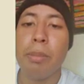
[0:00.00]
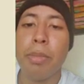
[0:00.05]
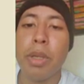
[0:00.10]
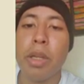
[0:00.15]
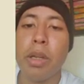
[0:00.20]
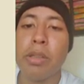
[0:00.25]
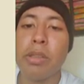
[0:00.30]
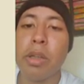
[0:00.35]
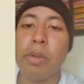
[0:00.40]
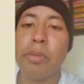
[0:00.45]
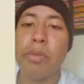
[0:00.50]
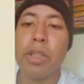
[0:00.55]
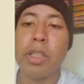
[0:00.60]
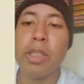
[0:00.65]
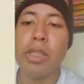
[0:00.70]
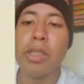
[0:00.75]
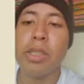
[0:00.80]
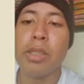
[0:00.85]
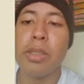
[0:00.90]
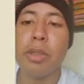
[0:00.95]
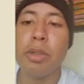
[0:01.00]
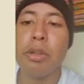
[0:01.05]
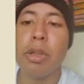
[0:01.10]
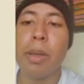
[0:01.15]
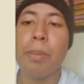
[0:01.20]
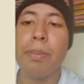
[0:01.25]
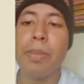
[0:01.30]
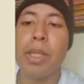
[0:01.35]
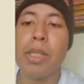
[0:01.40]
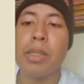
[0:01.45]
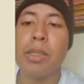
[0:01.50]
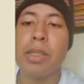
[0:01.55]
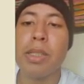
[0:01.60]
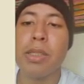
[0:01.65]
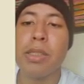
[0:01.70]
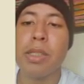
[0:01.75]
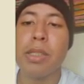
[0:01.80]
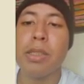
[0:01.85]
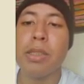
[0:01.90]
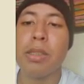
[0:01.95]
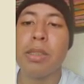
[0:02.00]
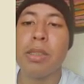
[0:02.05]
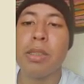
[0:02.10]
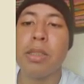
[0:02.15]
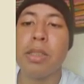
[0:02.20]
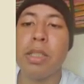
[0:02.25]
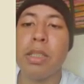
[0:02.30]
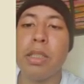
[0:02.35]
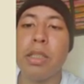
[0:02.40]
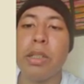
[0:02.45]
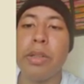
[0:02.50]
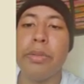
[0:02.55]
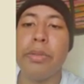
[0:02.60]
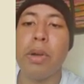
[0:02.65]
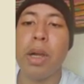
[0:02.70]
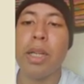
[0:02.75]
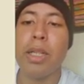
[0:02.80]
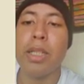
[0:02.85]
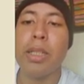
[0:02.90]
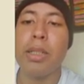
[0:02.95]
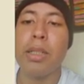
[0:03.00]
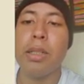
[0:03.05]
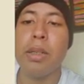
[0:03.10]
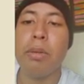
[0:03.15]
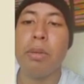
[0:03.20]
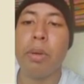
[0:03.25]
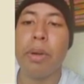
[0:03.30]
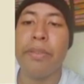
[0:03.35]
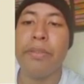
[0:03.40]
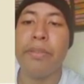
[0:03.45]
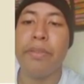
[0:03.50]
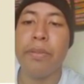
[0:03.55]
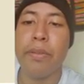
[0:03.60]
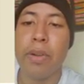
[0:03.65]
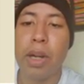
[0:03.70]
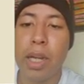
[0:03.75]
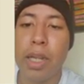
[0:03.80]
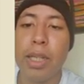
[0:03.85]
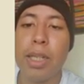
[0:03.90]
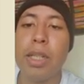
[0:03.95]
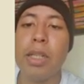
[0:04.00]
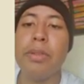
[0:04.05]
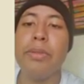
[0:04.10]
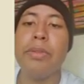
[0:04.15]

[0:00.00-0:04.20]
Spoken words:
Because of this, you can place this heater in a wider